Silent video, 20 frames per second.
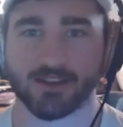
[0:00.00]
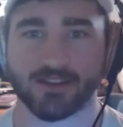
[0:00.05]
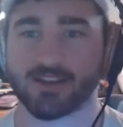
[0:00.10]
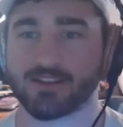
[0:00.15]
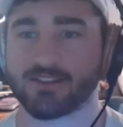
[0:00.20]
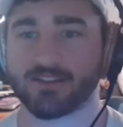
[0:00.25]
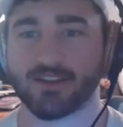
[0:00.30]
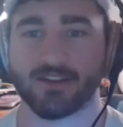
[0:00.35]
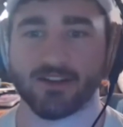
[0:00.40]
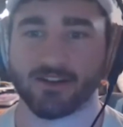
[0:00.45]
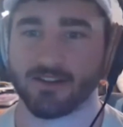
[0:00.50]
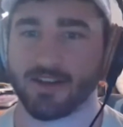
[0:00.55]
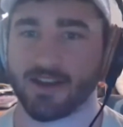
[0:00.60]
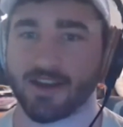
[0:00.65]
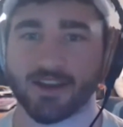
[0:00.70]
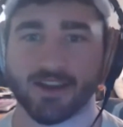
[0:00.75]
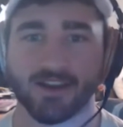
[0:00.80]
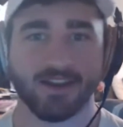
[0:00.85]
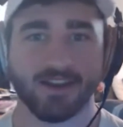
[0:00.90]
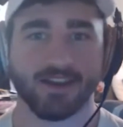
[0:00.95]
And that's kind of
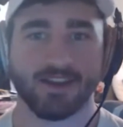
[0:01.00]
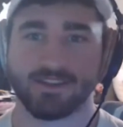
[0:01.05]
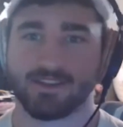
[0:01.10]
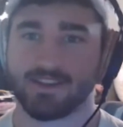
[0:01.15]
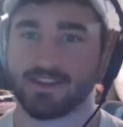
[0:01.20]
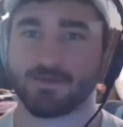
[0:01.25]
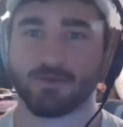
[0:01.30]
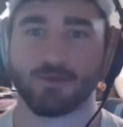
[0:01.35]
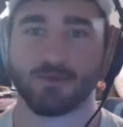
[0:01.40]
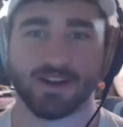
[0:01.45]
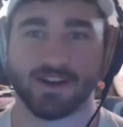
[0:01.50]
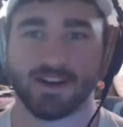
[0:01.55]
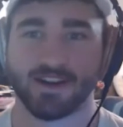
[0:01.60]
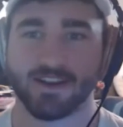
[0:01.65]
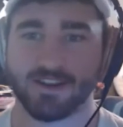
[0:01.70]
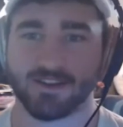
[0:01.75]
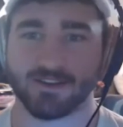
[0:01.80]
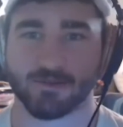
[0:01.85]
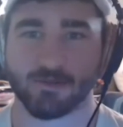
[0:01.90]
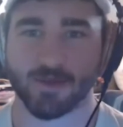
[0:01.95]
like, that's what it
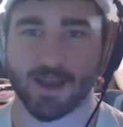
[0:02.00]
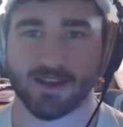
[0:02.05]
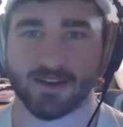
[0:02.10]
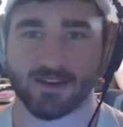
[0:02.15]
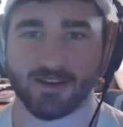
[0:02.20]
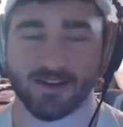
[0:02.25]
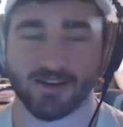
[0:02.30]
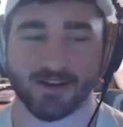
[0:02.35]
is, man.